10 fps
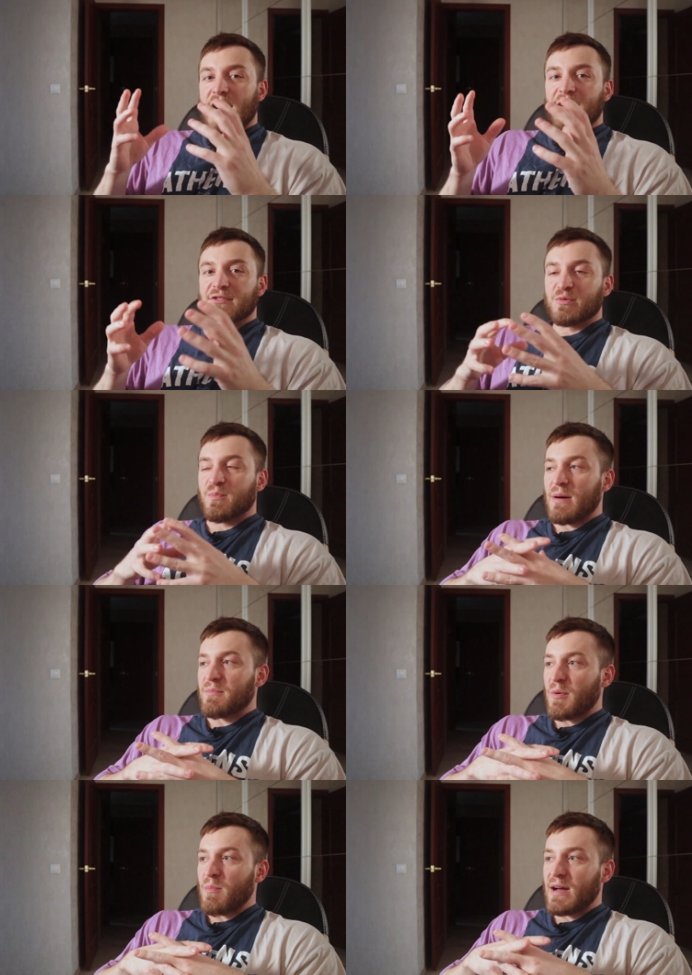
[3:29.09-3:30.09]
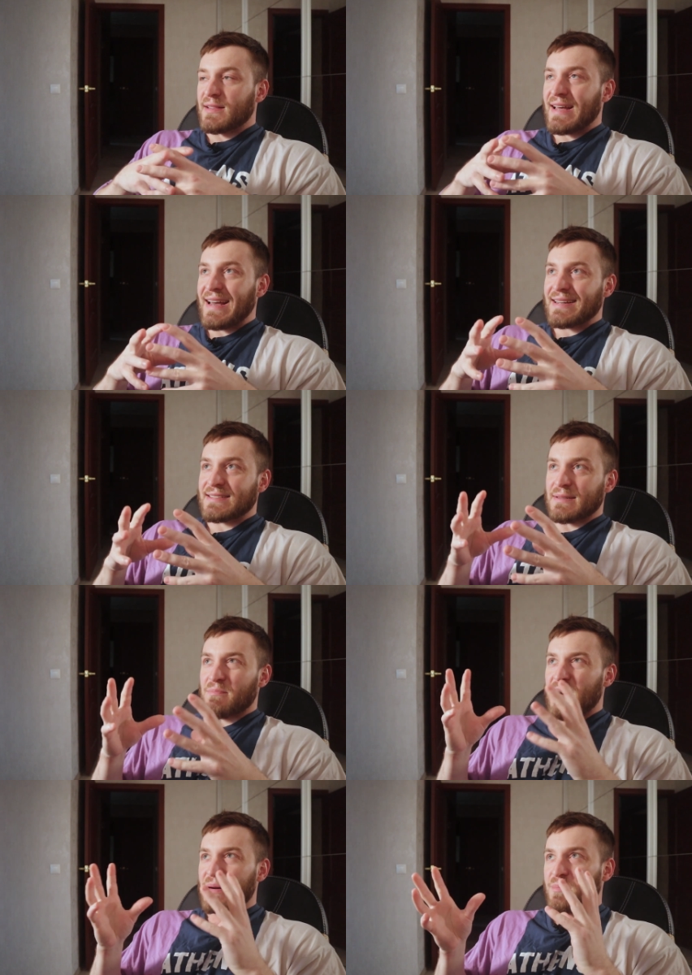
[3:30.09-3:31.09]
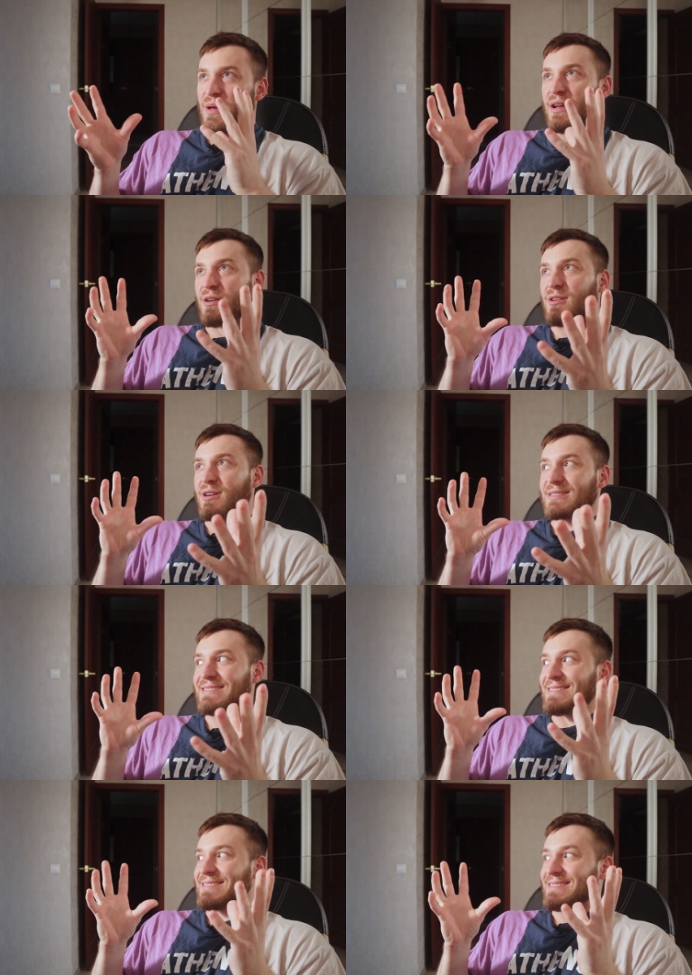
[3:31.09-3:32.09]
After pumping my legs, because